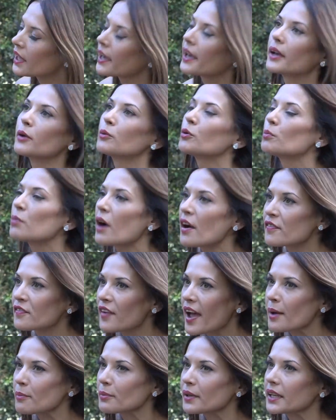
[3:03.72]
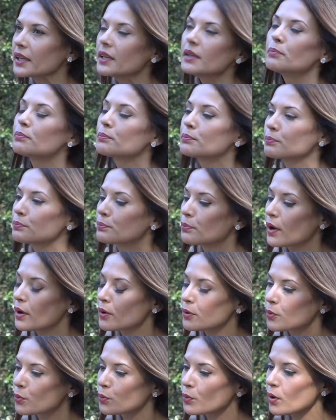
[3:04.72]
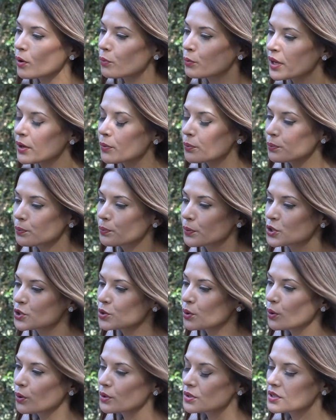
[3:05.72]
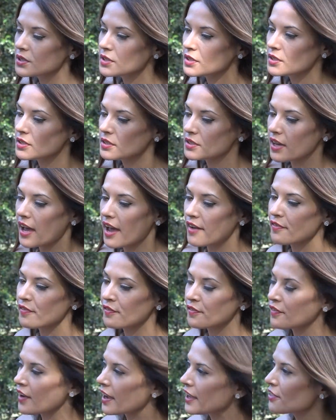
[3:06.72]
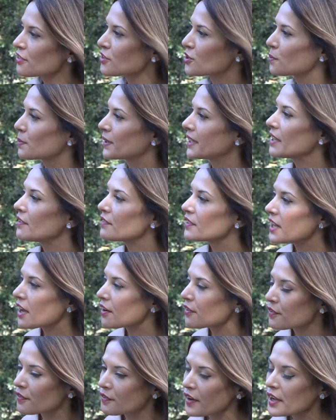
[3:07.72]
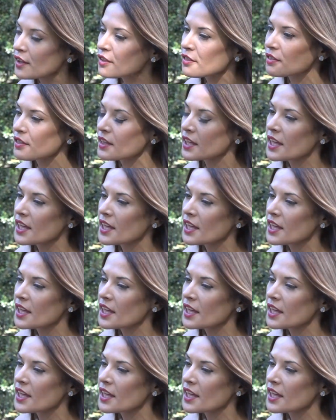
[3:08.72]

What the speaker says: yeah, well, my family, we were taught to have faith, to believe in our faith,